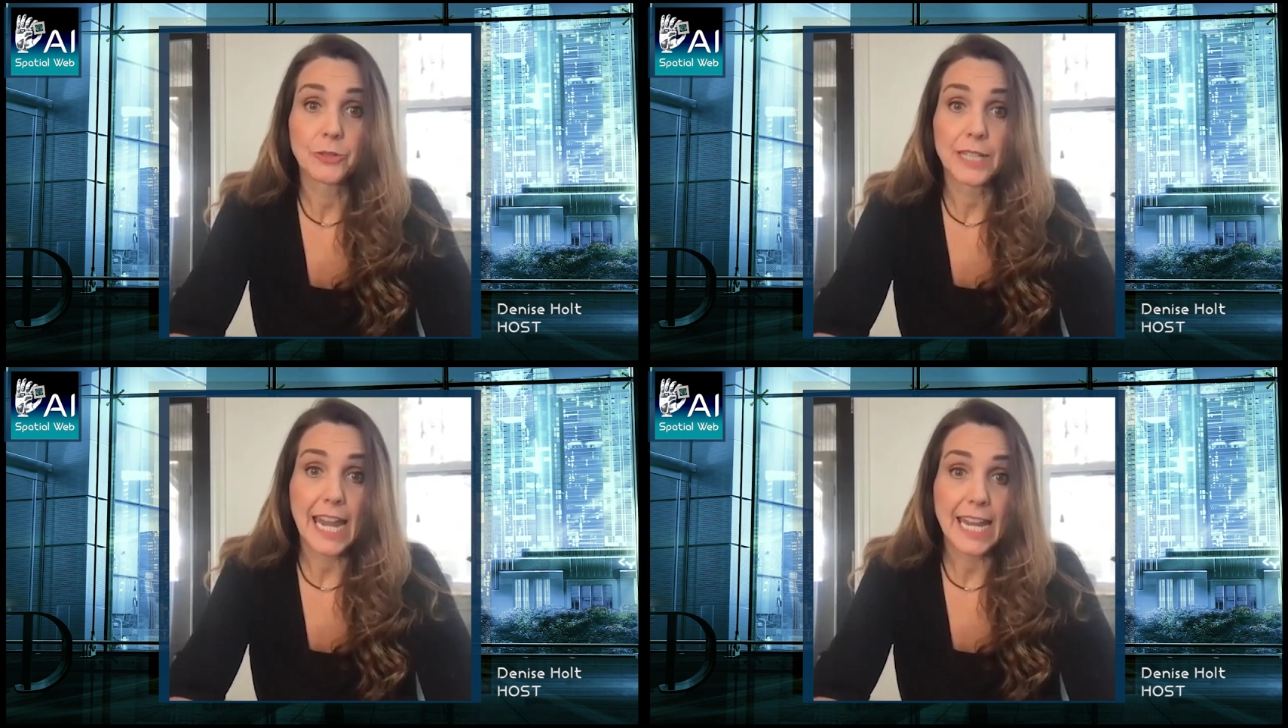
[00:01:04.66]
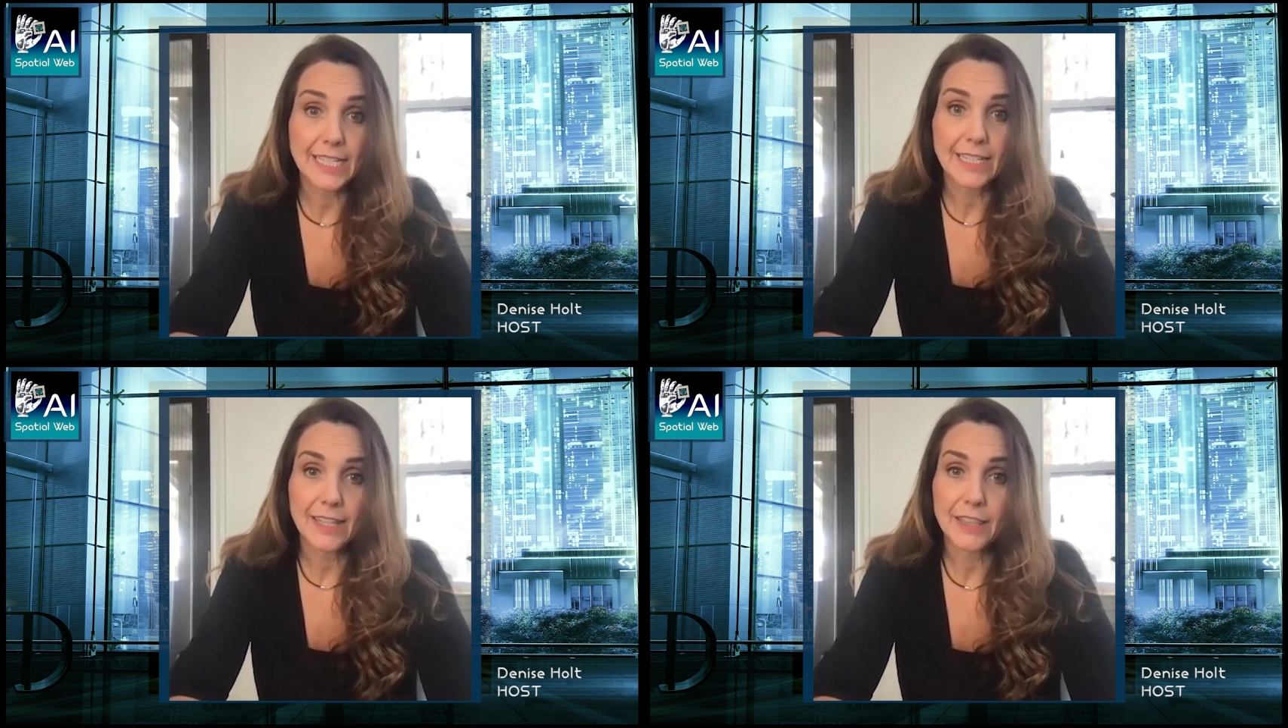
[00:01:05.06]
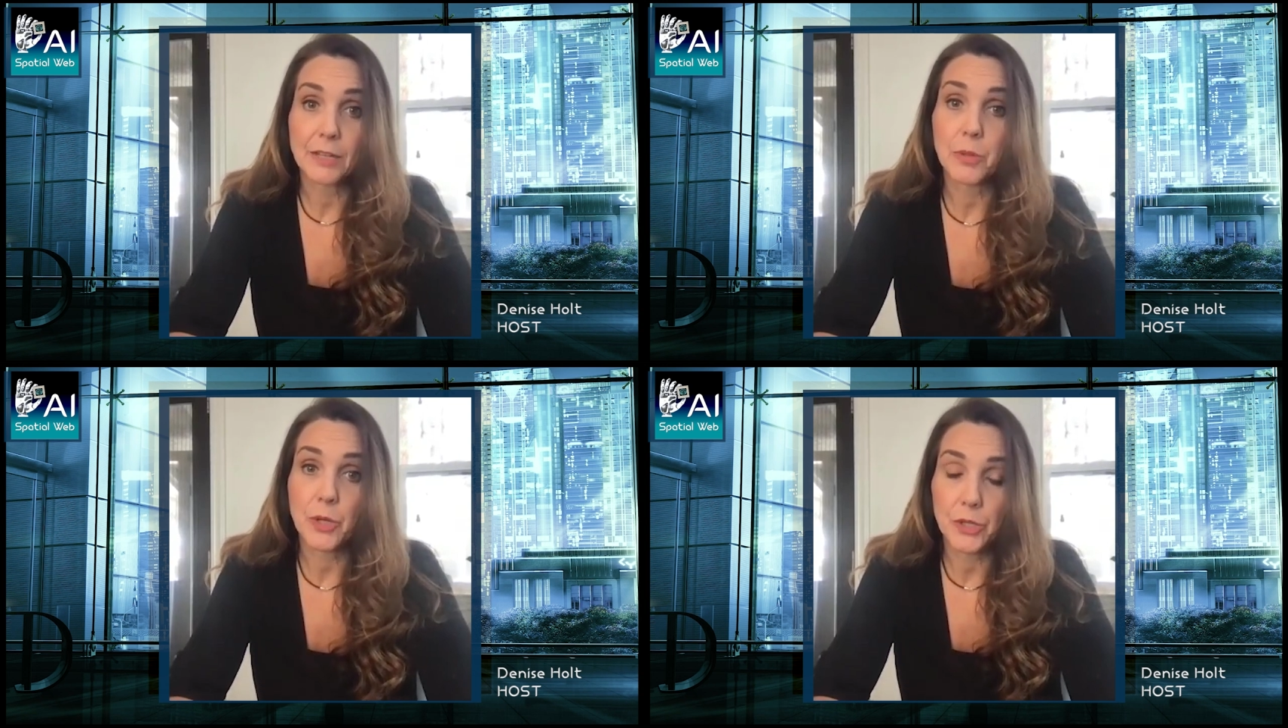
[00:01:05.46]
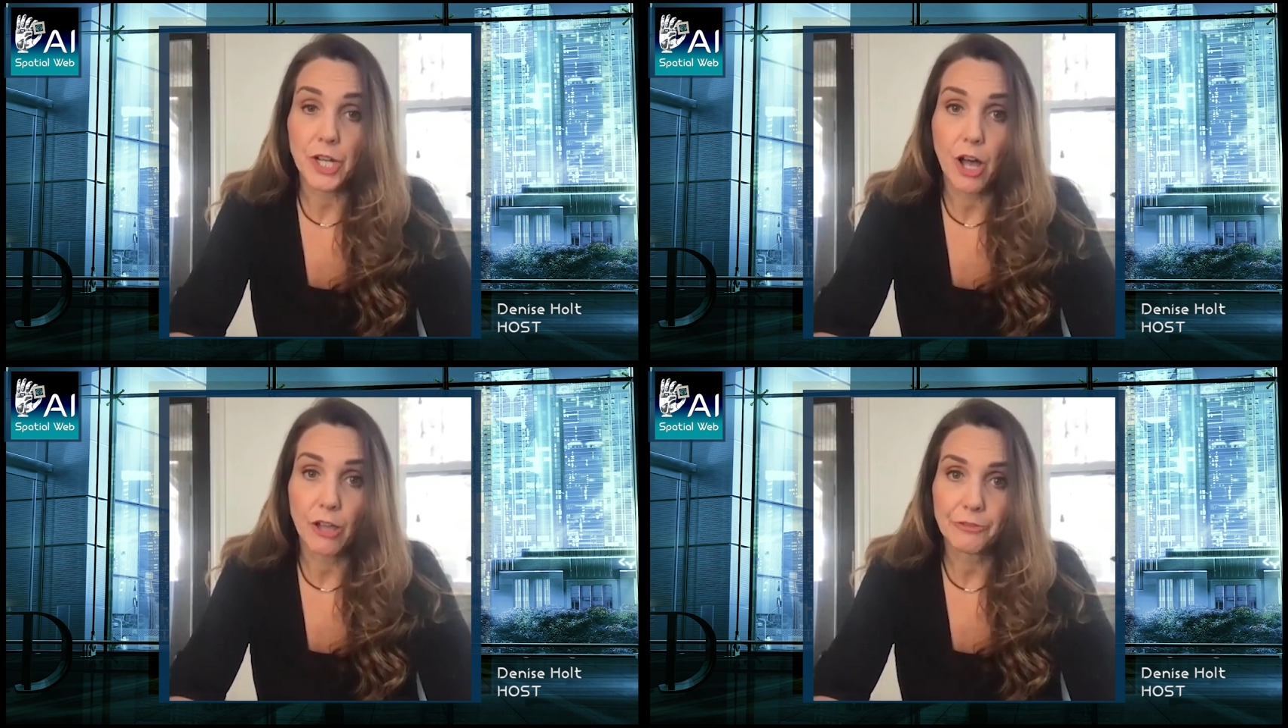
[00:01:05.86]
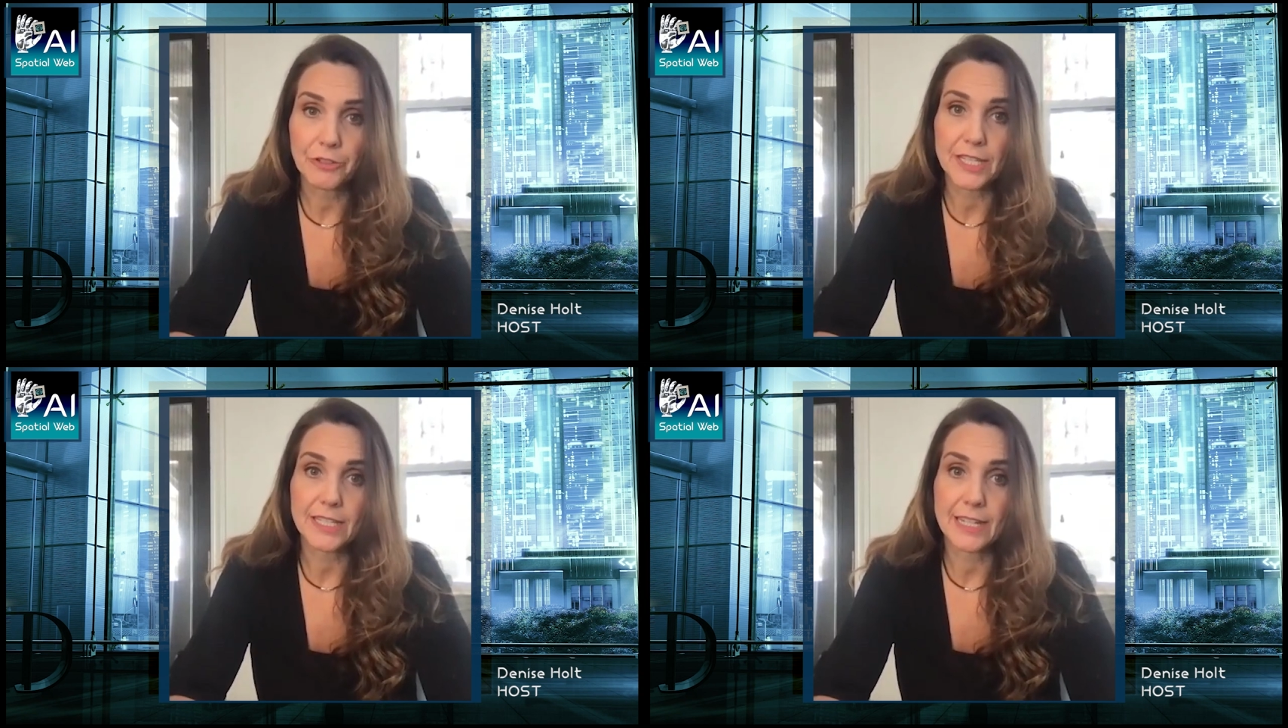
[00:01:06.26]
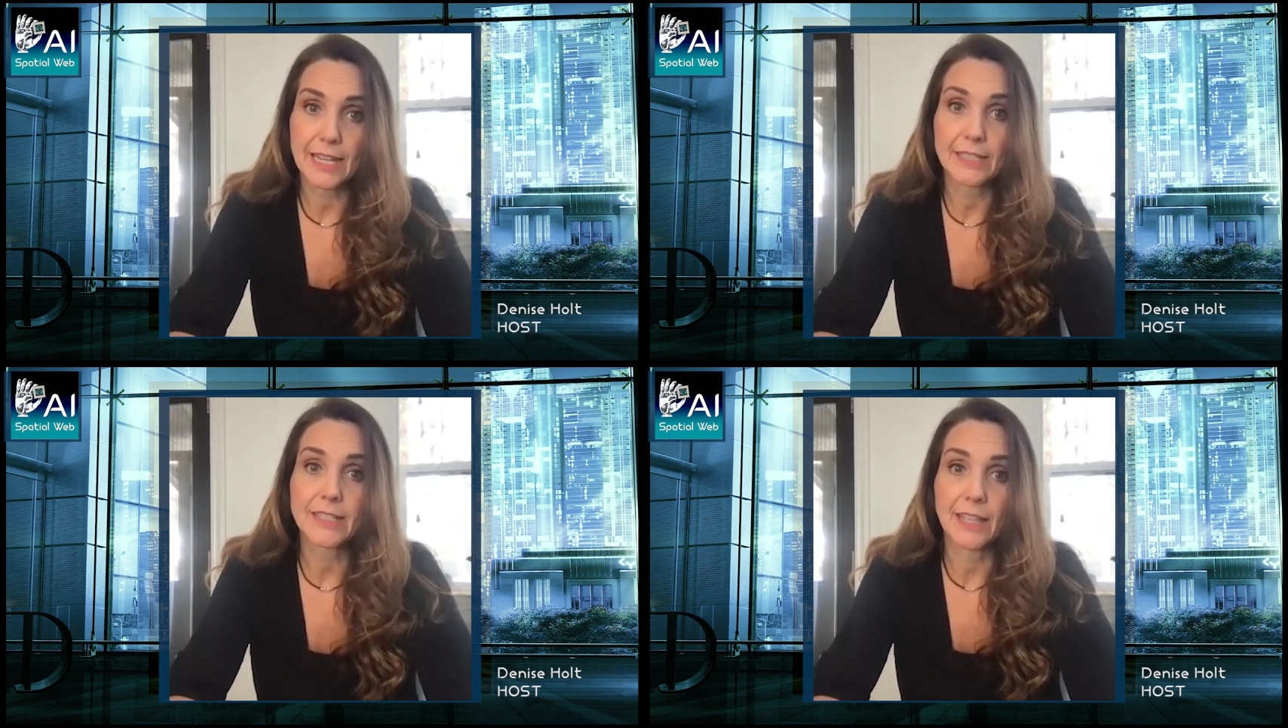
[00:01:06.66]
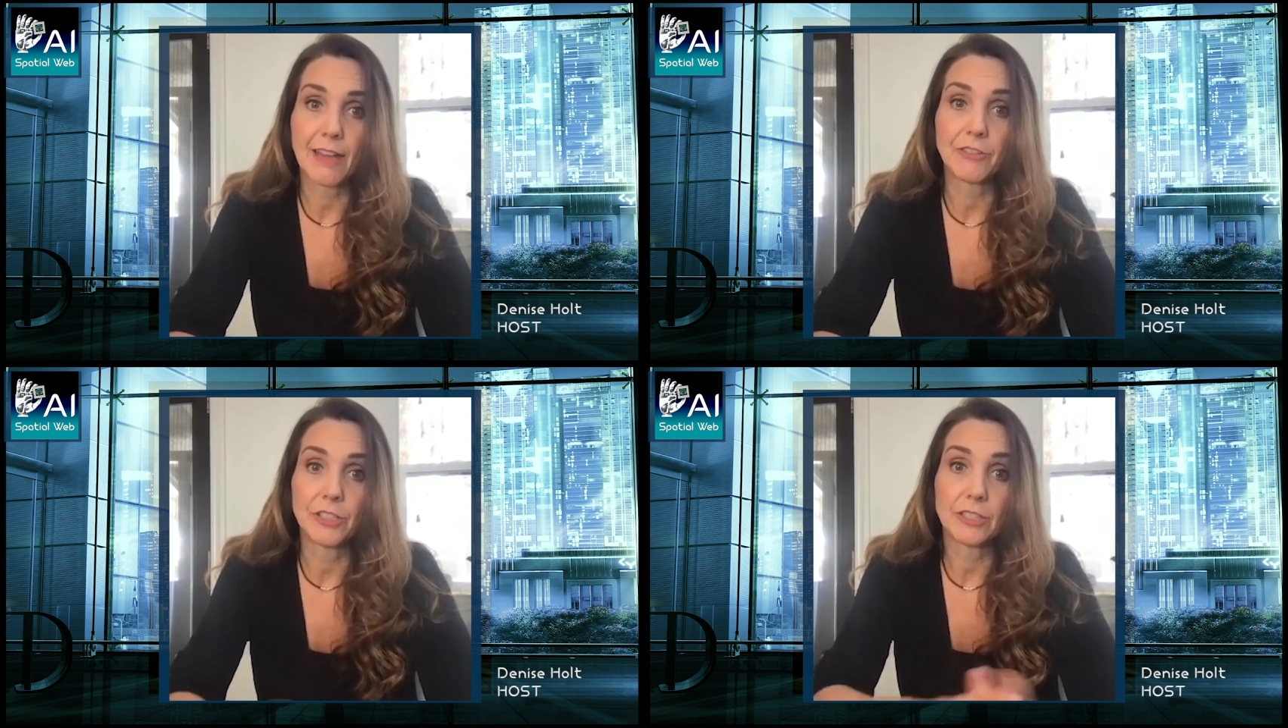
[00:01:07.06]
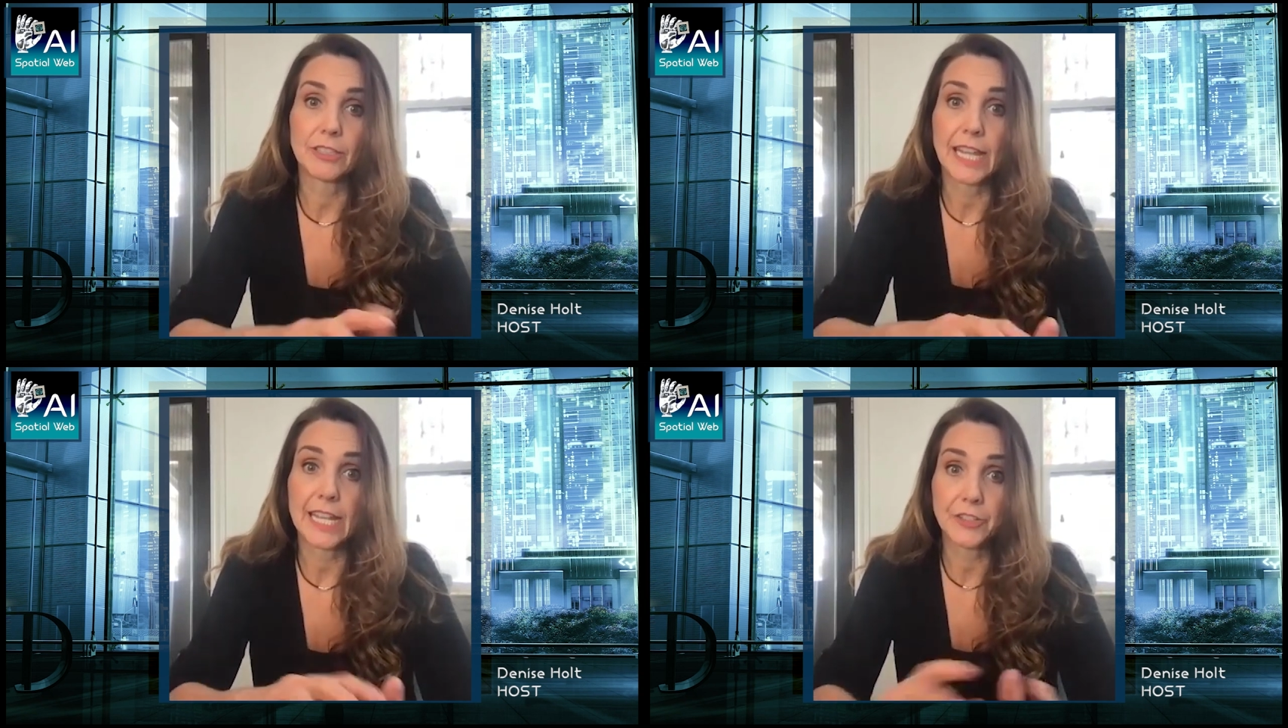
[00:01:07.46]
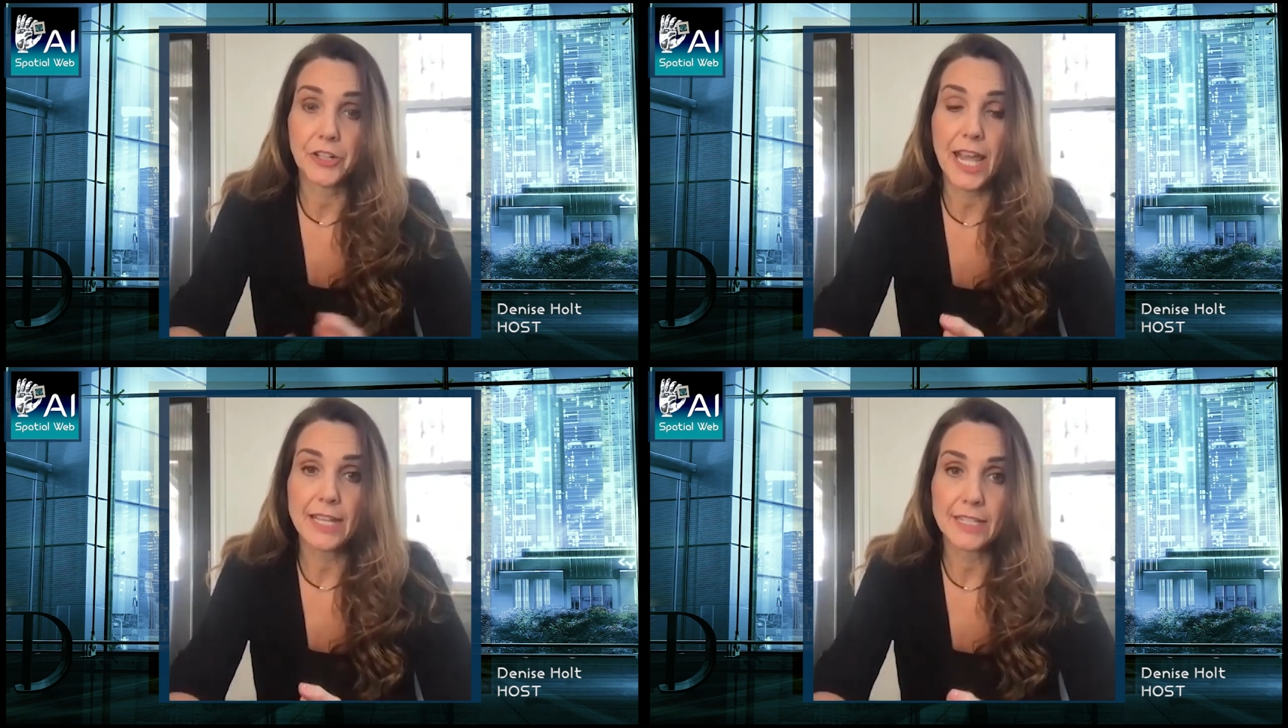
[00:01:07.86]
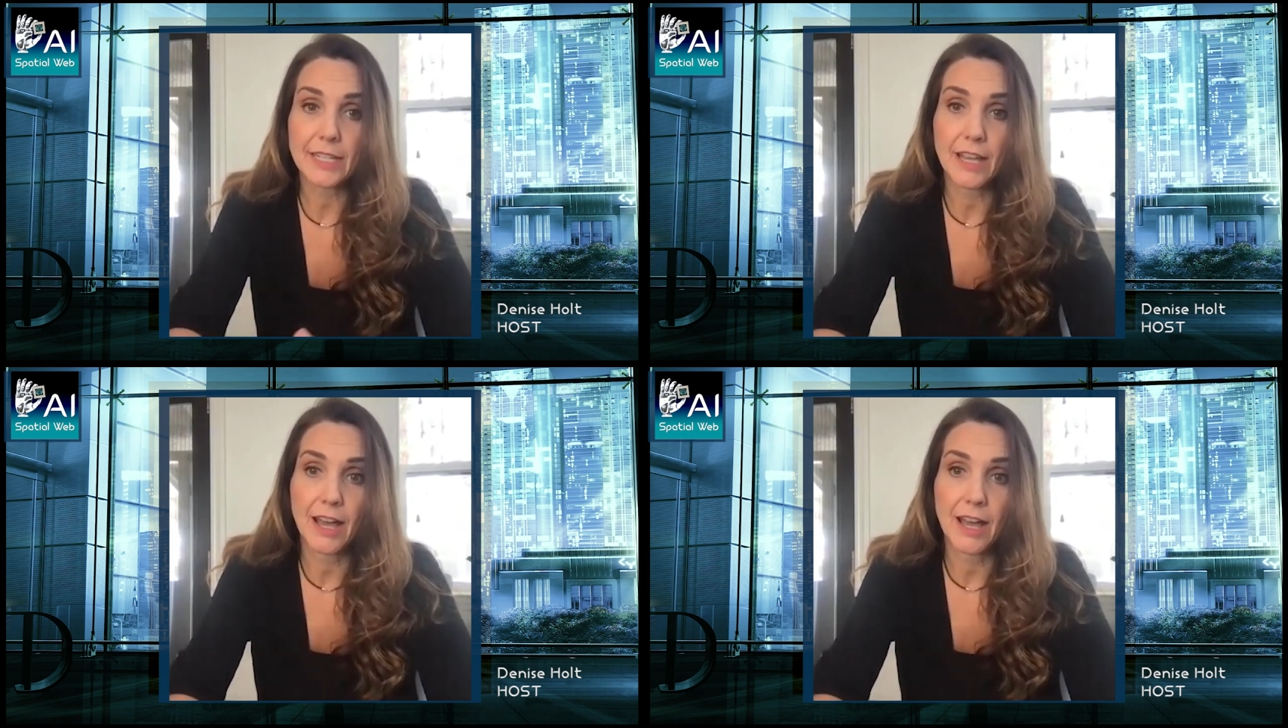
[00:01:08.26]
created the protocol for this next level internet.